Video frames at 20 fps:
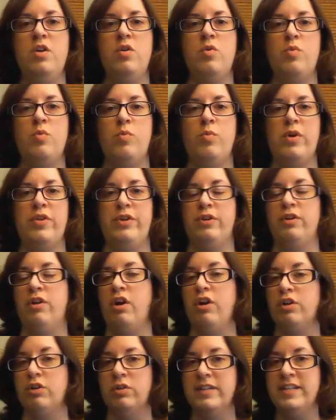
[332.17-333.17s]
whether an
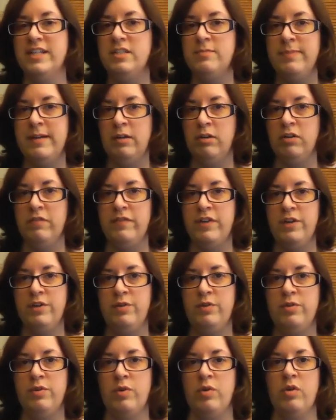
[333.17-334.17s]
article is
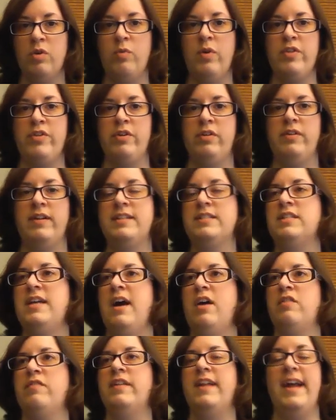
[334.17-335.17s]
peer-reviewed or whether it's
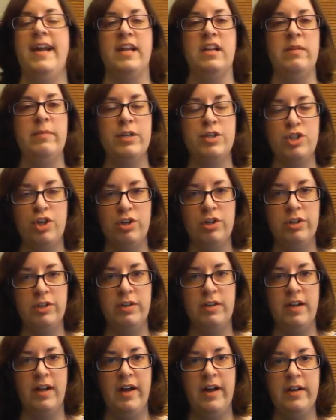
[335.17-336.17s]
out of an academic journal
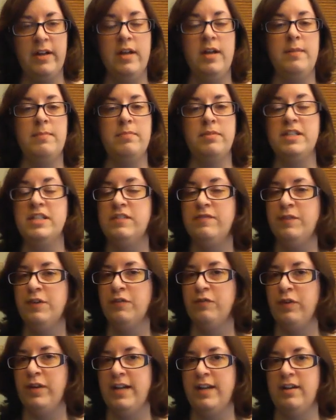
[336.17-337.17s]
or not, please
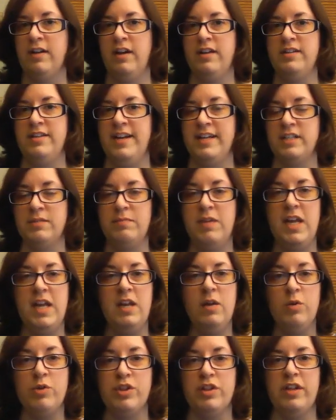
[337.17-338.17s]
feel free to contact
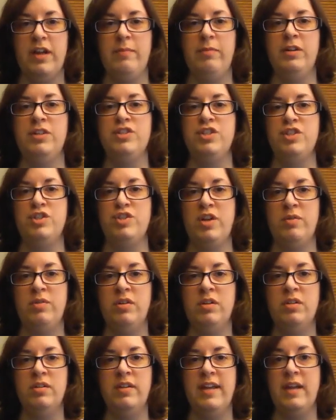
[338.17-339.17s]
me or the libraries in
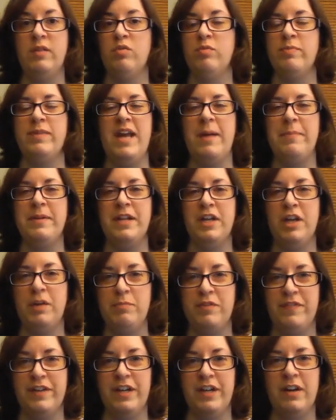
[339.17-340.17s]
general, and we'll be happy to help
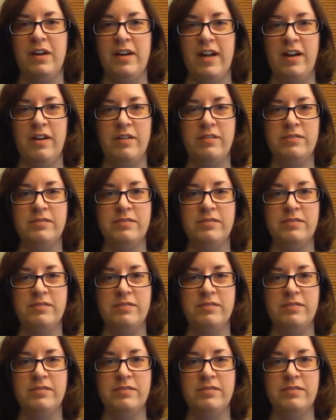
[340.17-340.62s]
you figure it out.